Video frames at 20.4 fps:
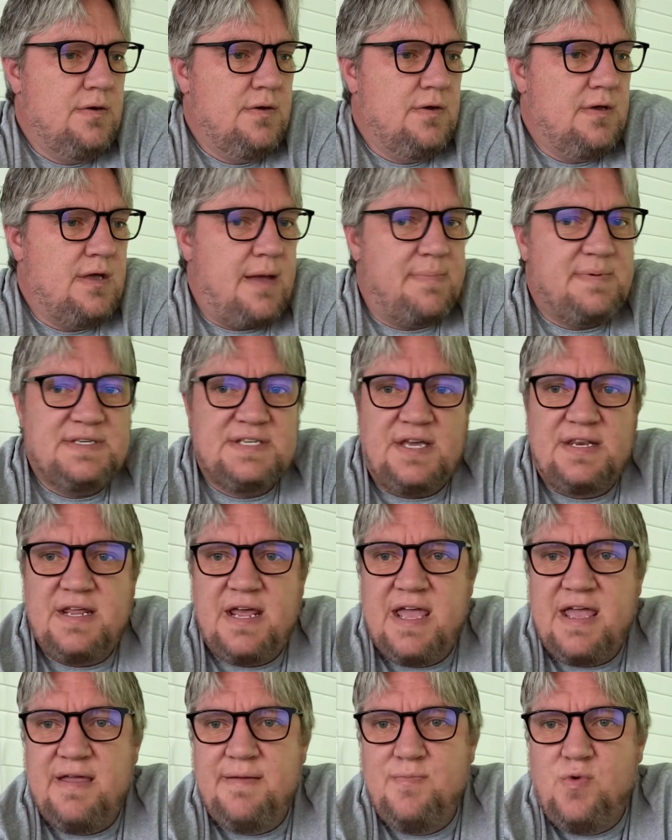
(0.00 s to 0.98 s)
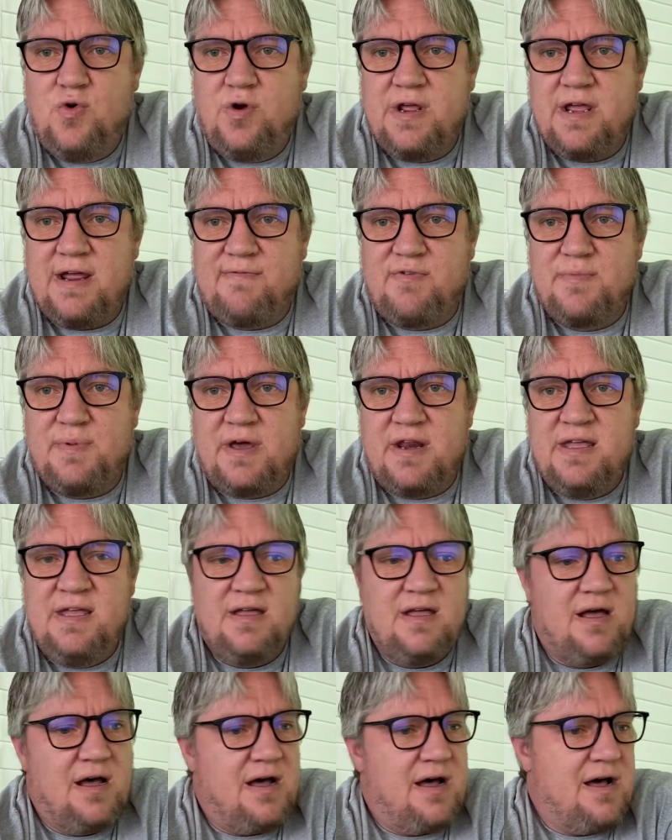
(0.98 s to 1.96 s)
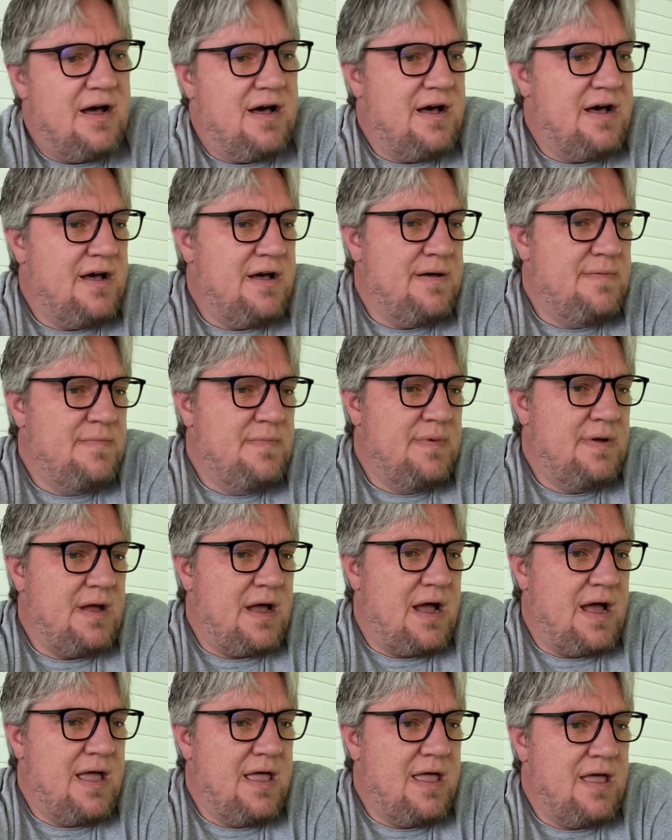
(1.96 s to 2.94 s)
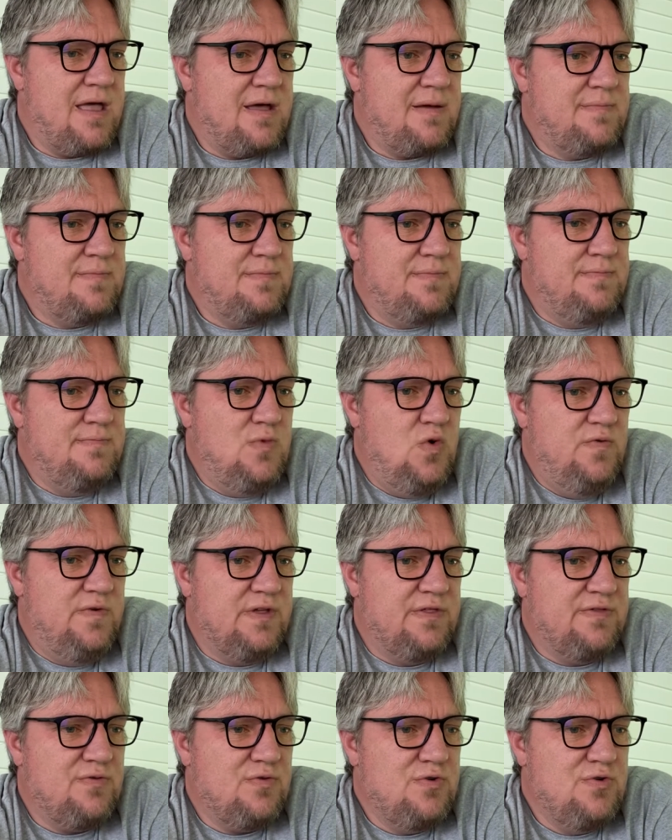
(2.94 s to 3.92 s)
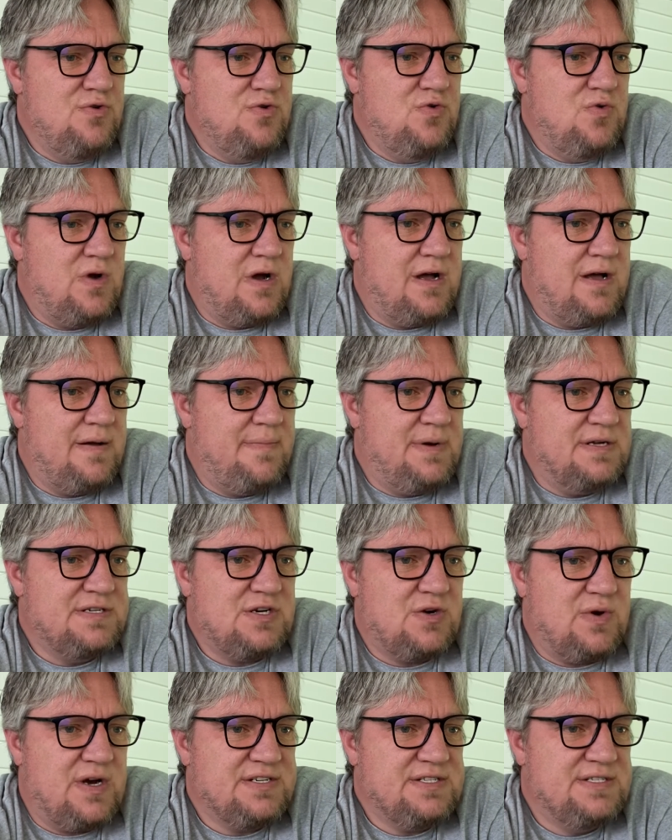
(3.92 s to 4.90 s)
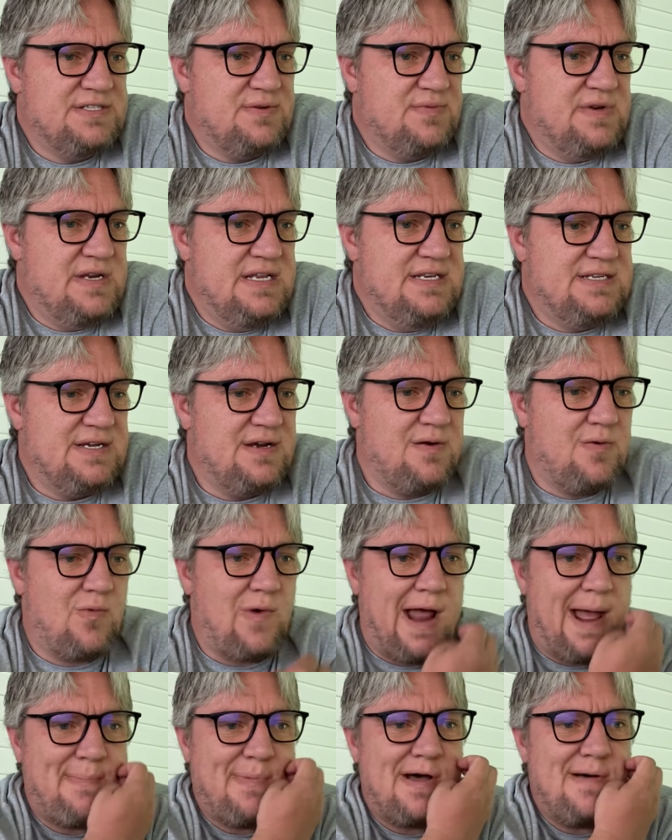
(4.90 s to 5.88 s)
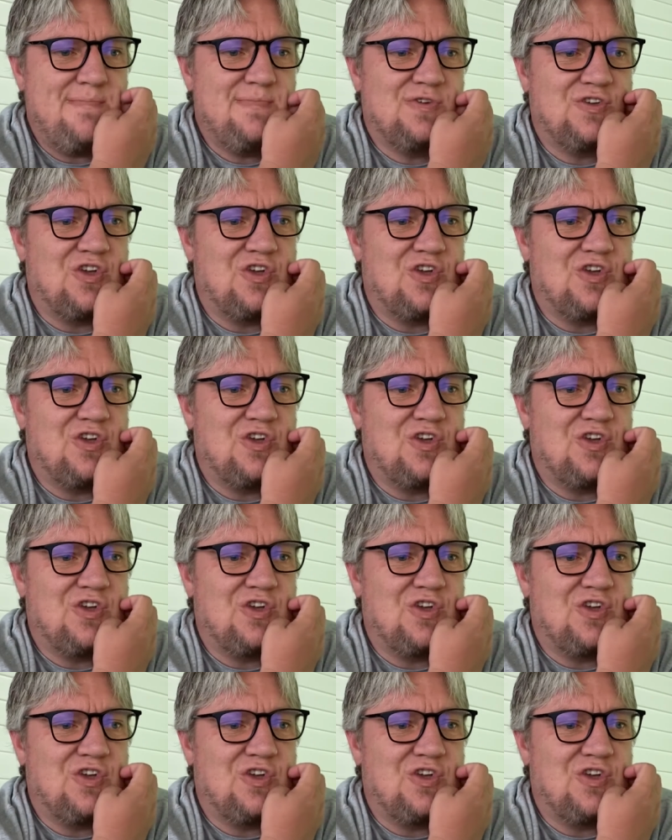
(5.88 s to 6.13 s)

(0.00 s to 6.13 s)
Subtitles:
Happy Sunday morning, everybody. I am moving through a bunch of questions that we need to wrap up.